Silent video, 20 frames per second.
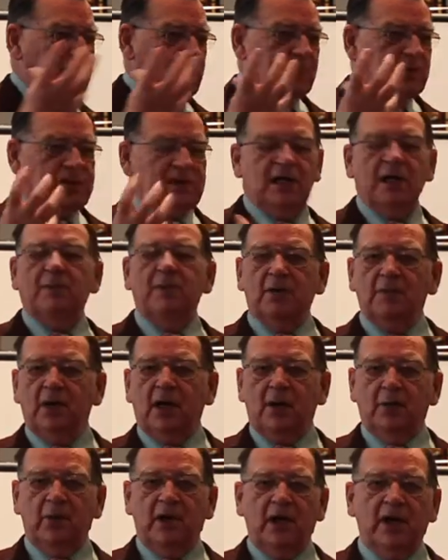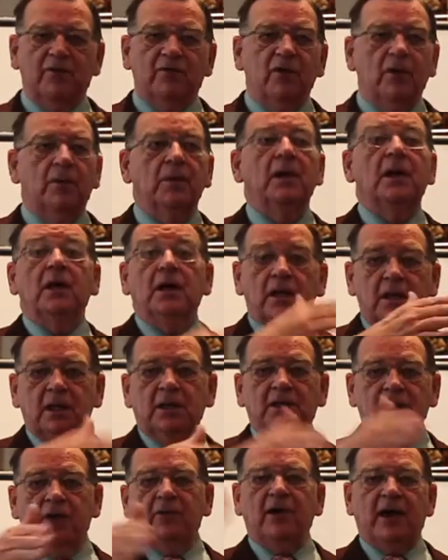that was coming my way from
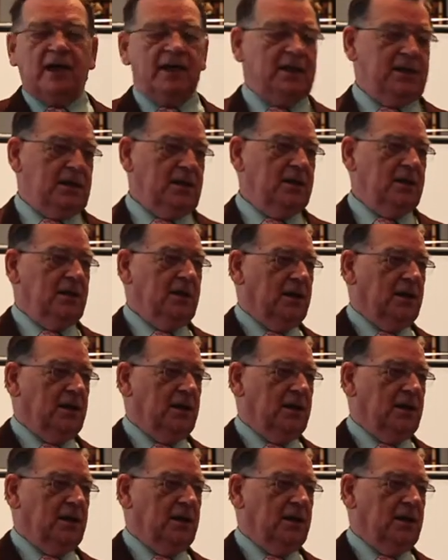direct